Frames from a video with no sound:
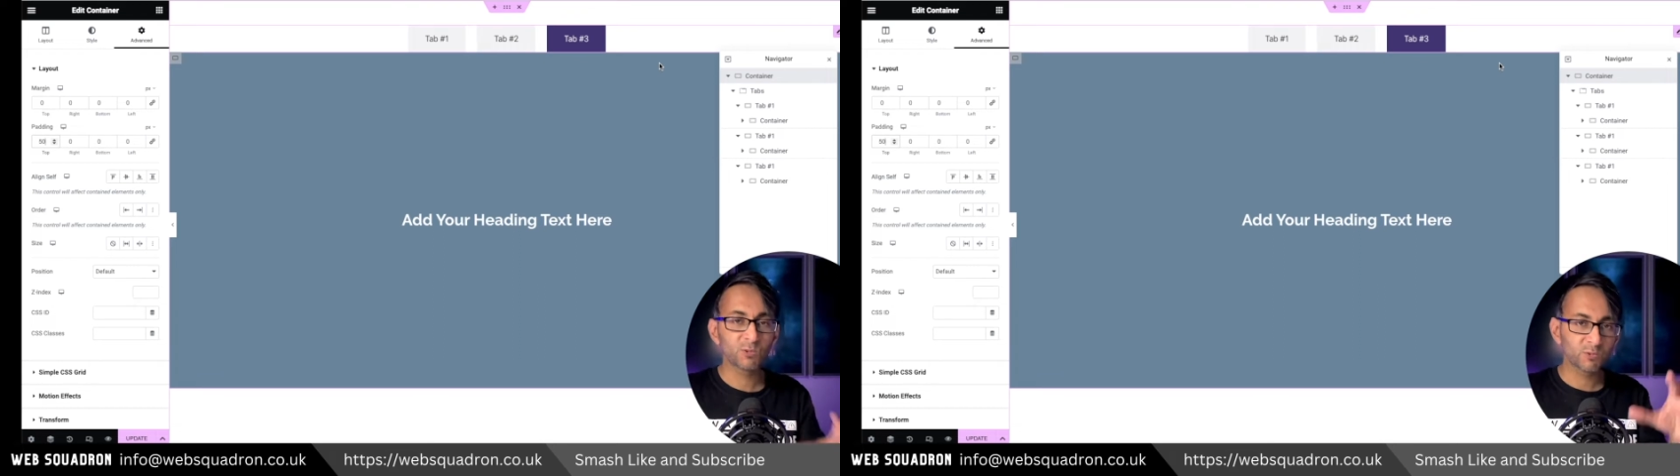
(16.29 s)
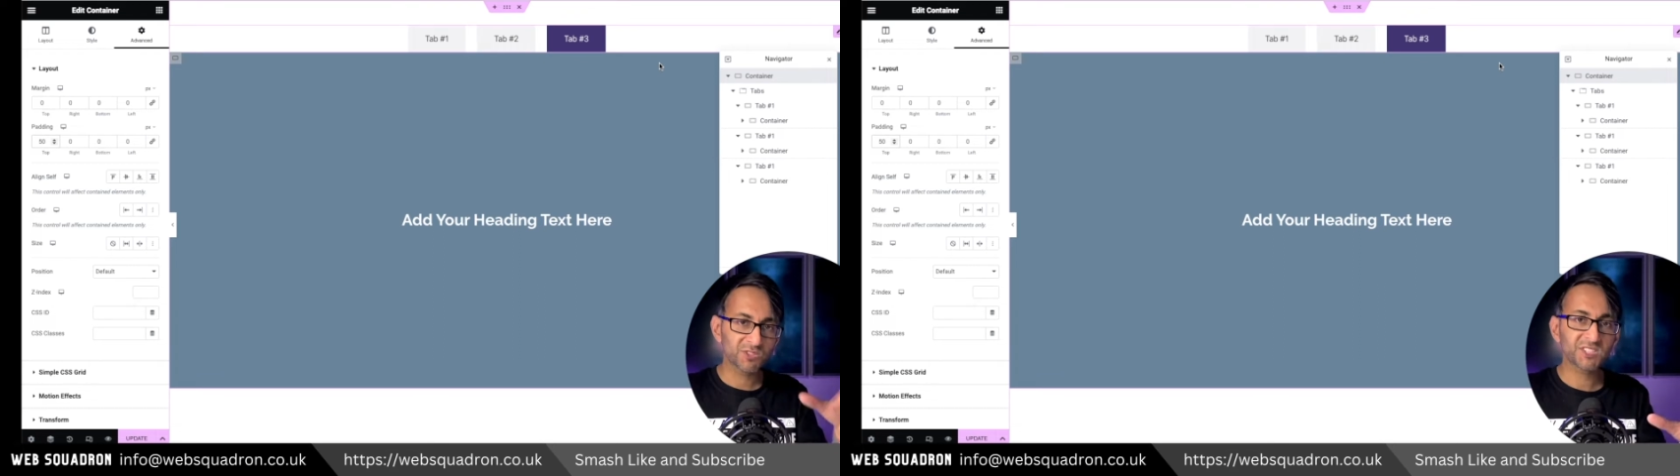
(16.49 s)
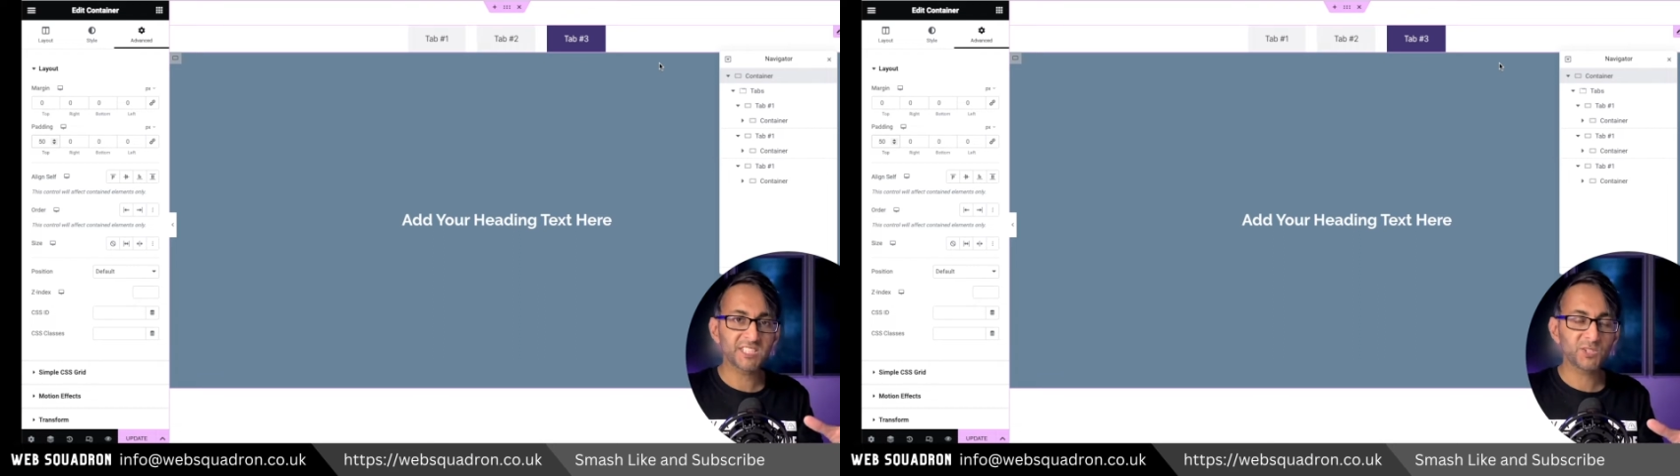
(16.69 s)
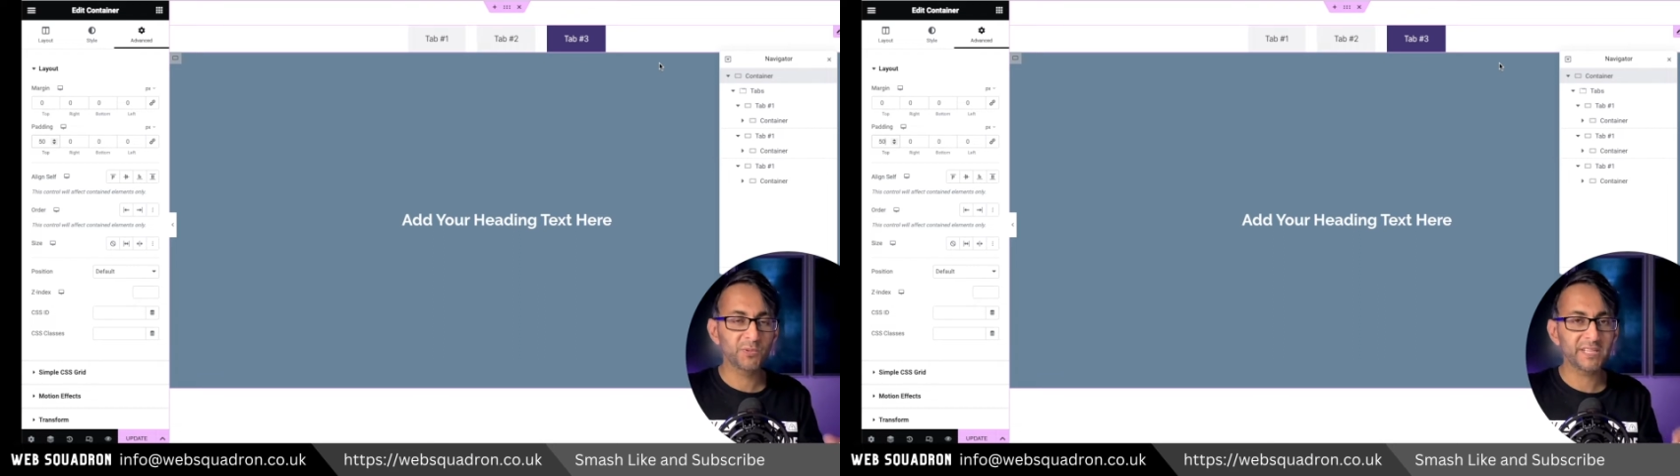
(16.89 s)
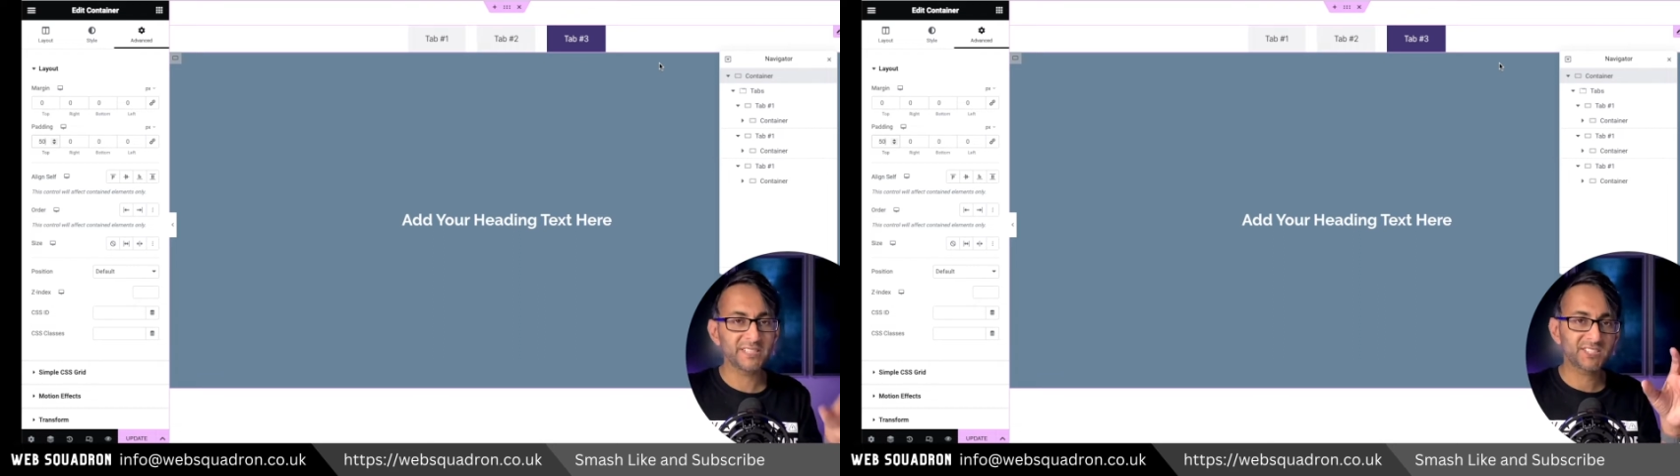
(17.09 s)
all sits
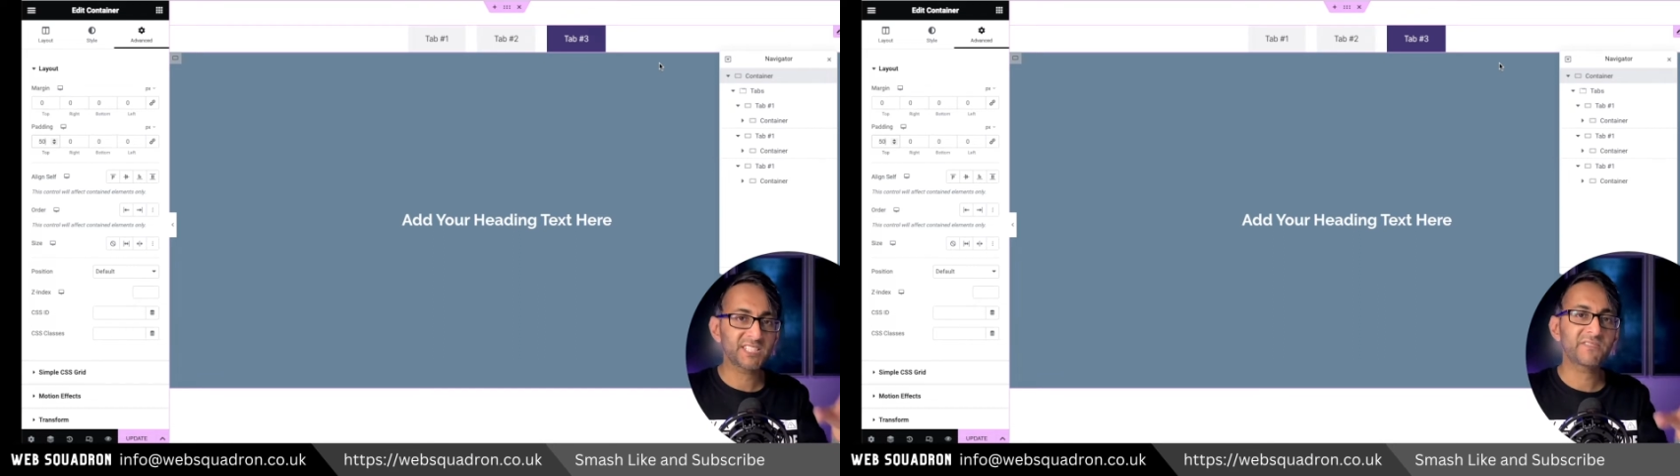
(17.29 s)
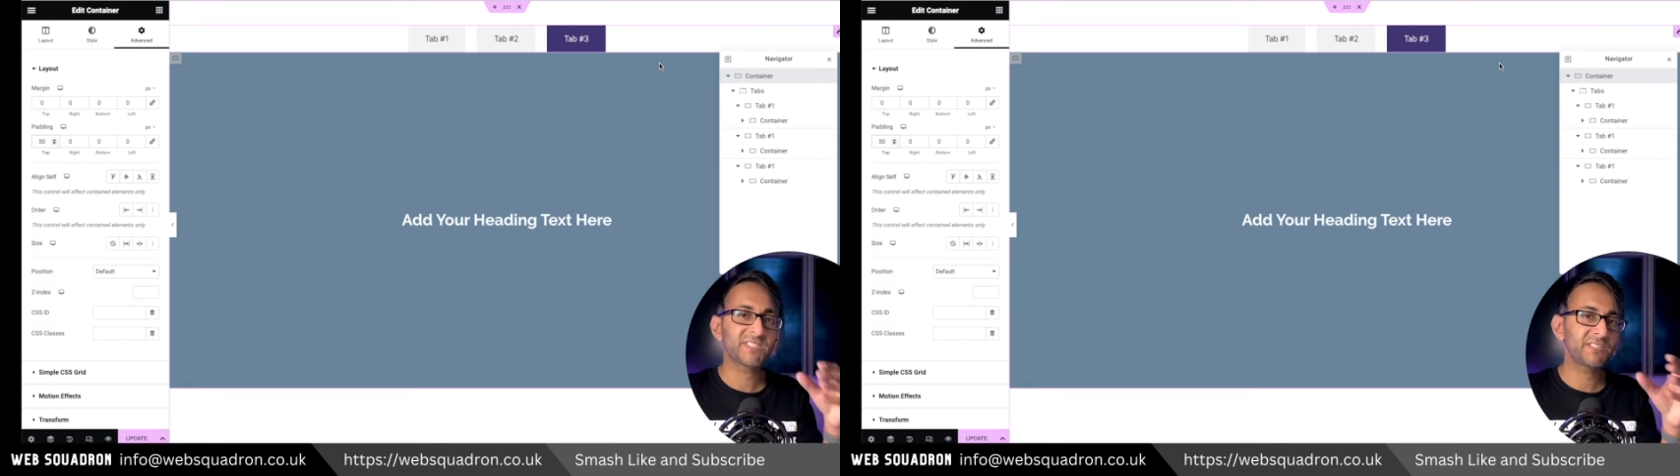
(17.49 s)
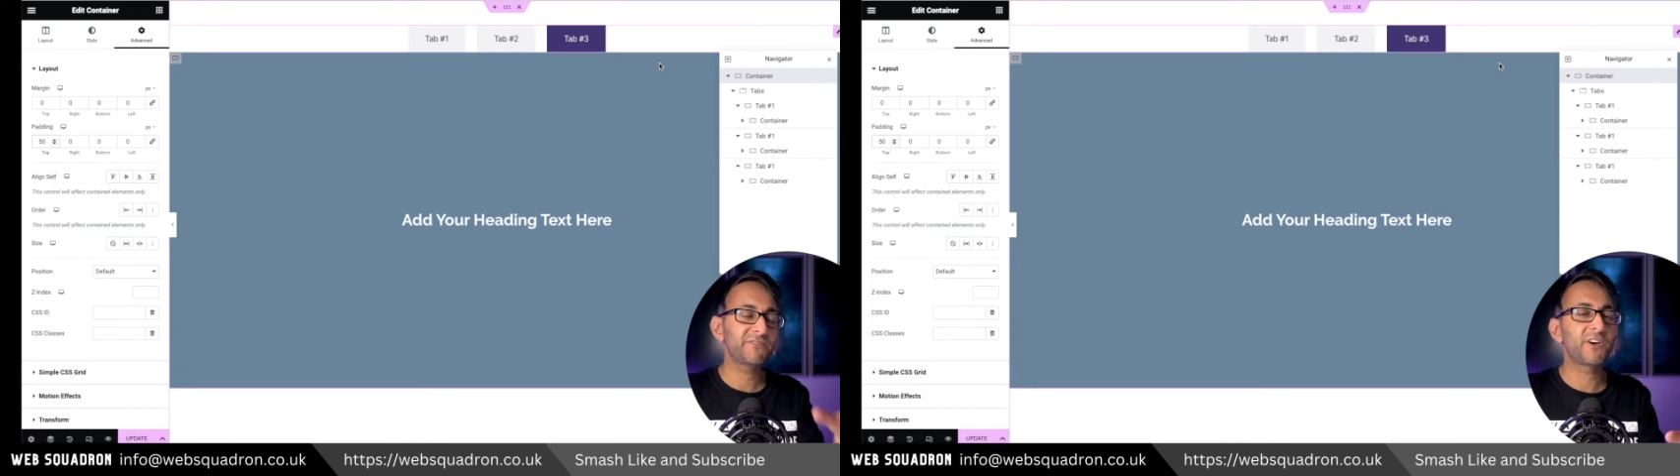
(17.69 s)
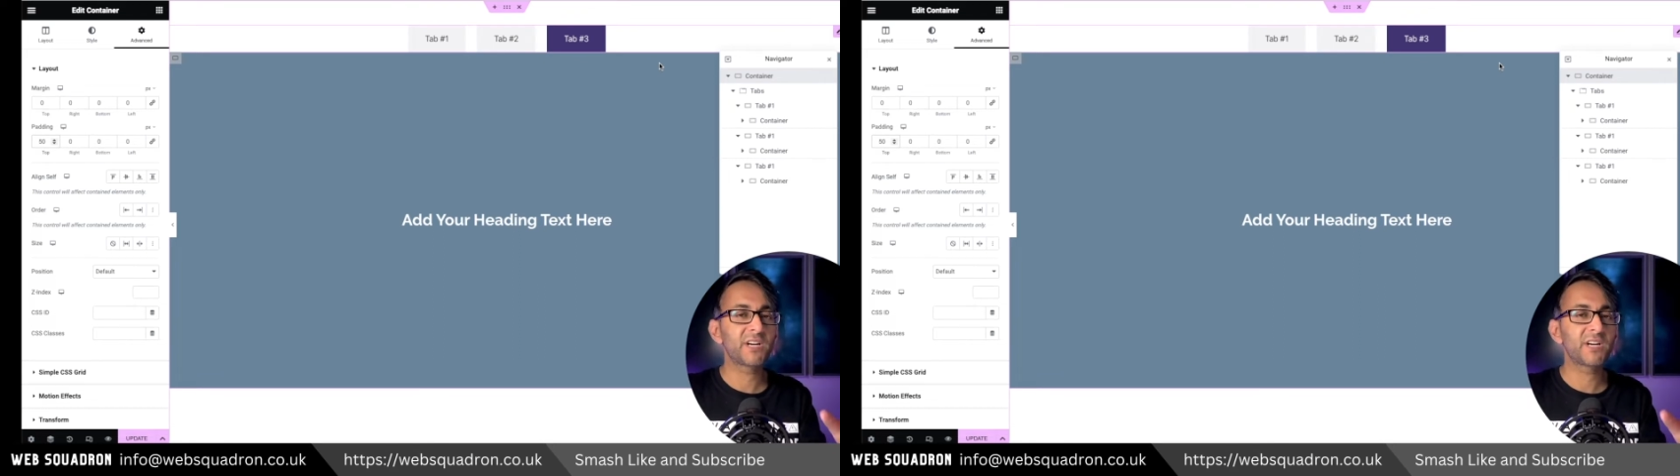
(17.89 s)
within 75